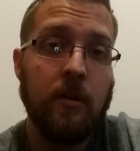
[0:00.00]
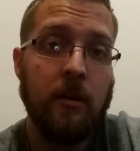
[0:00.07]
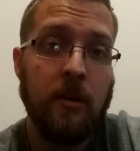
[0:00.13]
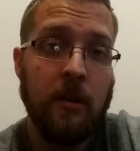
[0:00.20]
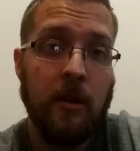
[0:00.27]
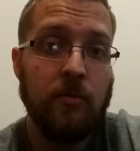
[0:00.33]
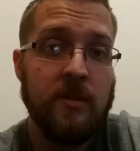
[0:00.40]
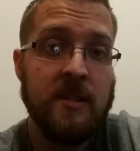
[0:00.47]

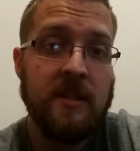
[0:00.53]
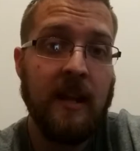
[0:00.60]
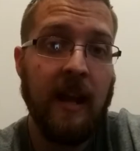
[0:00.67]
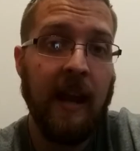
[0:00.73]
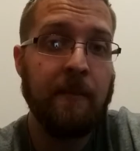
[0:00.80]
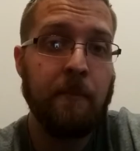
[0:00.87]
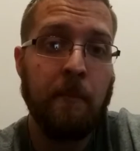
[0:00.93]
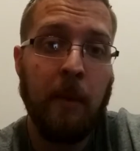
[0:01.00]
use,
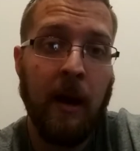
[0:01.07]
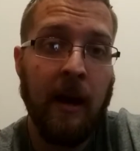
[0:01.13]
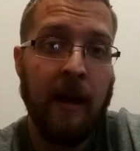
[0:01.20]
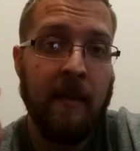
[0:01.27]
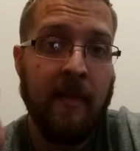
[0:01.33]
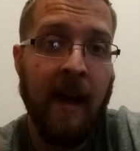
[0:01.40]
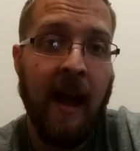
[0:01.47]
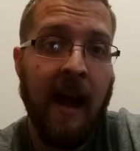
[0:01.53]
and by
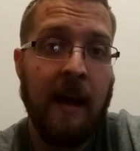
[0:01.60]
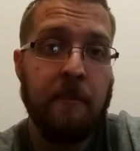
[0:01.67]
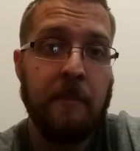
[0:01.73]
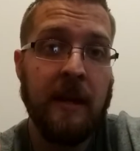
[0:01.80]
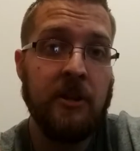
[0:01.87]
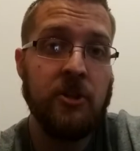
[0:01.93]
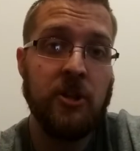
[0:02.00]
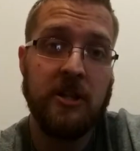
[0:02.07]
that I
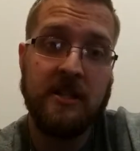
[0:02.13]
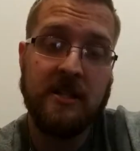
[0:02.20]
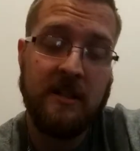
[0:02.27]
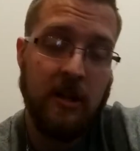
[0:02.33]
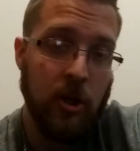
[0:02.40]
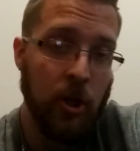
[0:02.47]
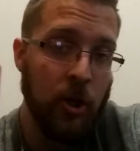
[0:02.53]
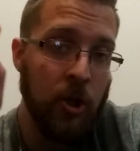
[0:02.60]
mean just
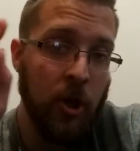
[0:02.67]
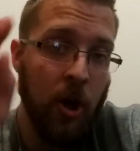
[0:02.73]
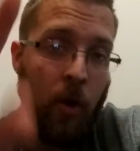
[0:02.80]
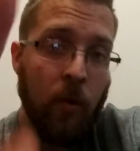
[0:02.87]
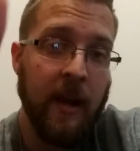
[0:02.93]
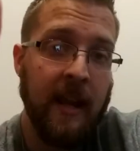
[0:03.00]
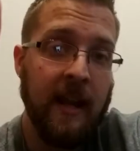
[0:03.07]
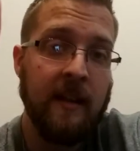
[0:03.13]

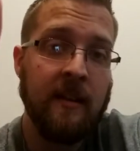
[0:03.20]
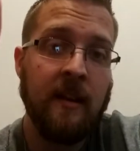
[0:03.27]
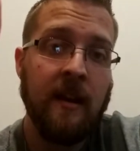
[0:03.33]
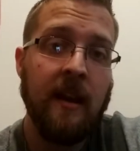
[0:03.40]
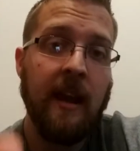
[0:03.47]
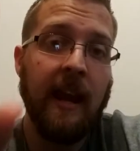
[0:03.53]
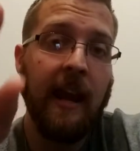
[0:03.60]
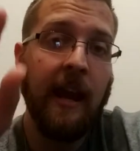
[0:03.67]
go in
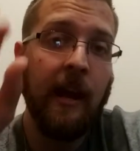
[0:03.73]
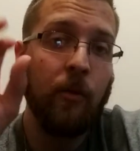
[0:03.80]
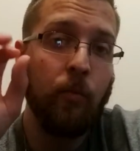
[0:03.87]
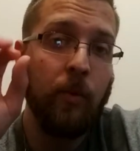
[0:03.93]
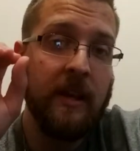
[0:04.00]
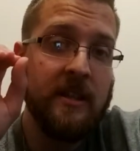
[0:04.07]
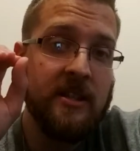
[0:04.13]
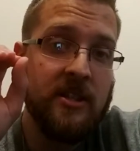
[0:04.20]
and
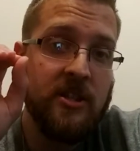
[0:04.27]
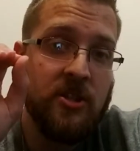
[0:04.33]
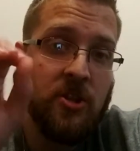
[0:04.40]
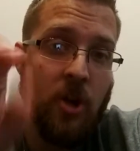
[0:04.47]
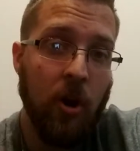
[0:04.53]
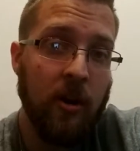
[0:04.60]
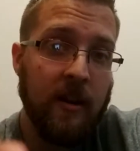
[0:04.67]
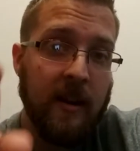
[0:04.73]
we
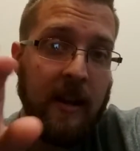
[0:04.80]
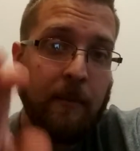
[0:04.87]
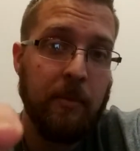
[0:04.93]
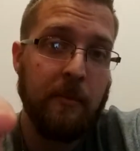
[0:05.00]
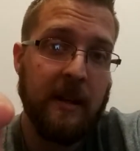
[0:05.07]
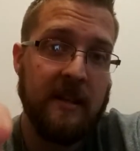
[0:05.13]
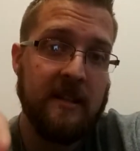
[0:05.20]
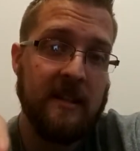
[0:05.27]
start
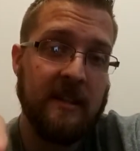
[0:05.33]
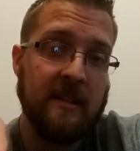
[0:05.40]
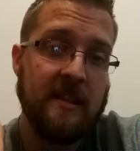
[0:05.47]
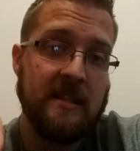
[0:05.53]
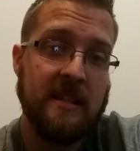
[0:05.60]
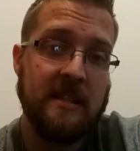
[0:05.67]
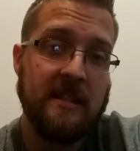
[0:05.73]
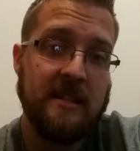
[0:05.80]
implementing
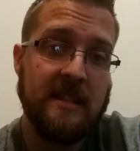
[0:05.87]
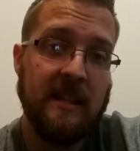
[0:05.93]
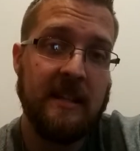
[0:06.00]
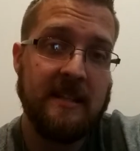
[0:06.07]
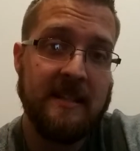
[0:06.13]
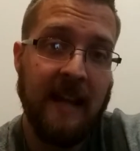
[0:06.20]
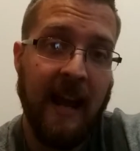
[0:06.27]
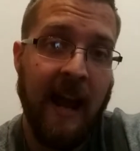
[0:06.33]
these into
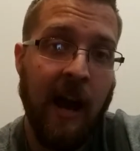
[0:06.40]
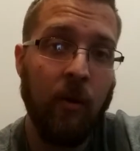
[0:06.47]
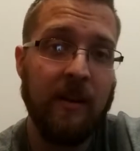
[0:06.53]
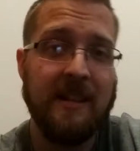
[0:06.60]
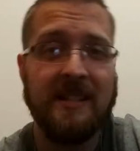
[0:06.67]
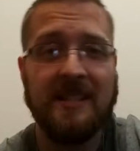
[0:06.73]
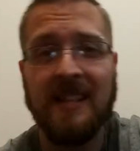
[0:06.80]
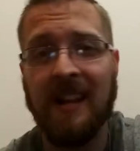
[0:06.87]
cities now
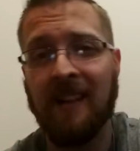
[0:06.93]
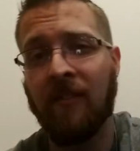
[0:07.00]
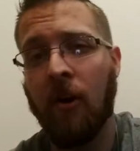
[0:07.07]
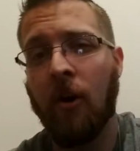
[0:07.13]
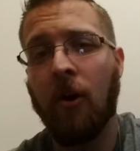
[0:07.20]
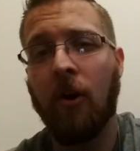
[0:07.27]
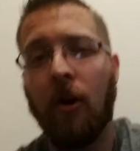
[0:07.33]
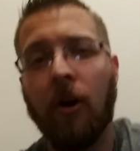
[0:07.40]
instead of
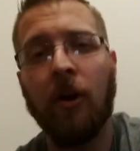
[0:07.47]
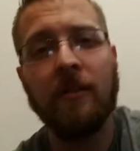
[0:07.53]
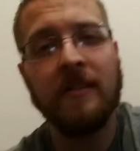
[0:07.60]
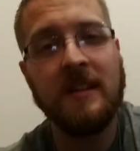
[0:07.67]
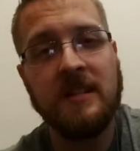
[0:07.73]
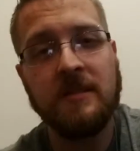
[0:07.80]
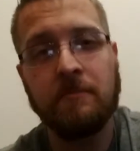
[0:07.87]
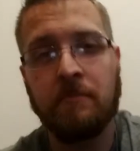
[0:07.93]
all of
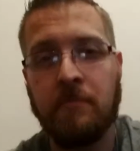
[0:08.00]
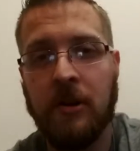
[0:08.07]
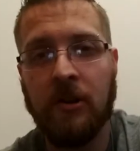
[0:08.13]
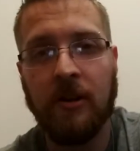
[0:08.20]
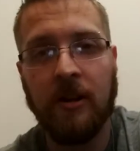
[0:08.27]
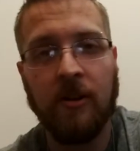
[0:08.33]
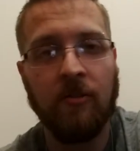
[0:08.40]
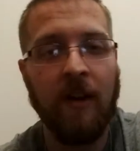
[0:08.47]
this
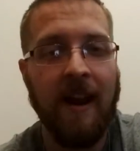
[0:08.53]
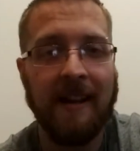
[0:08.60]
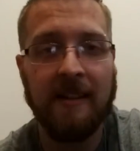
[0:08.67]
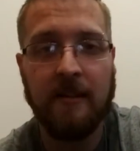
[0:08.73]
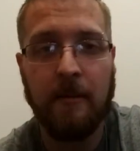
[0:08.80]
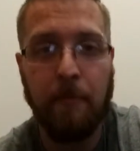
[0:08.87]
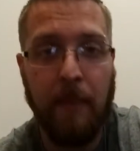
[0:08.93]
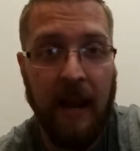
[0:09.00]

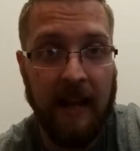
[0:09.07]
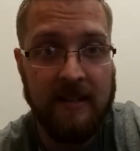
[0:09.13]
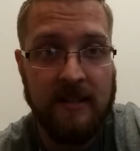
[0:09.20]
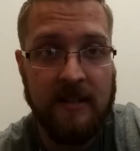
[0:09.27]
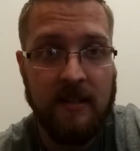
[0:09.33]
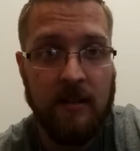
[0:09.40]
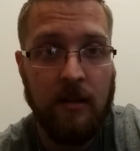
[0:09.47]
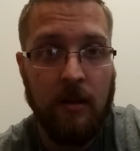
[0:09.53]
bureaucratic debate.
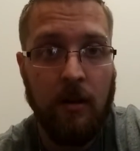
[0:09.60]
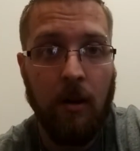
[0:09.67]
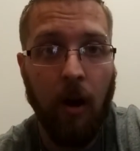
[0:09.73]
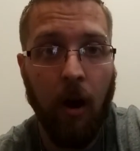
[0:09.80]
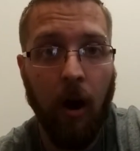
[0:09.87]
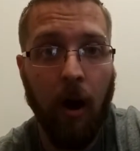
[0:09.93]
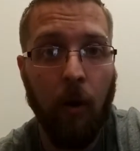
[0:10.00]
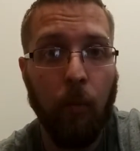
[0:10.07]

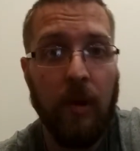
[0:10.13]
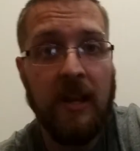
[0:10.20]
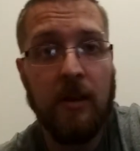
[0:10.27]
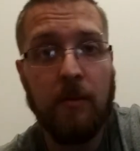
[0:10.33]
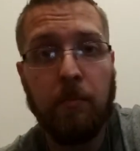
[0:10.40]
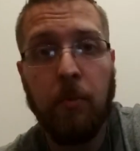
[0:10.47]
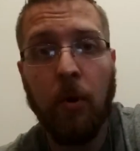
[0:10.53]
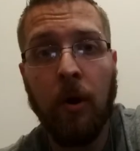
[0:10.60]
We
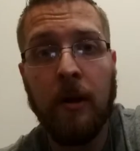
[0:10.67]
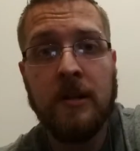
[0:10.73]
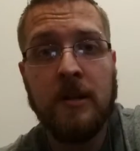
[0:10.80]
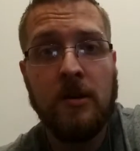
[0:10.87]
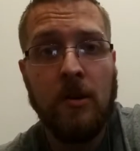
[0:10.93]
could put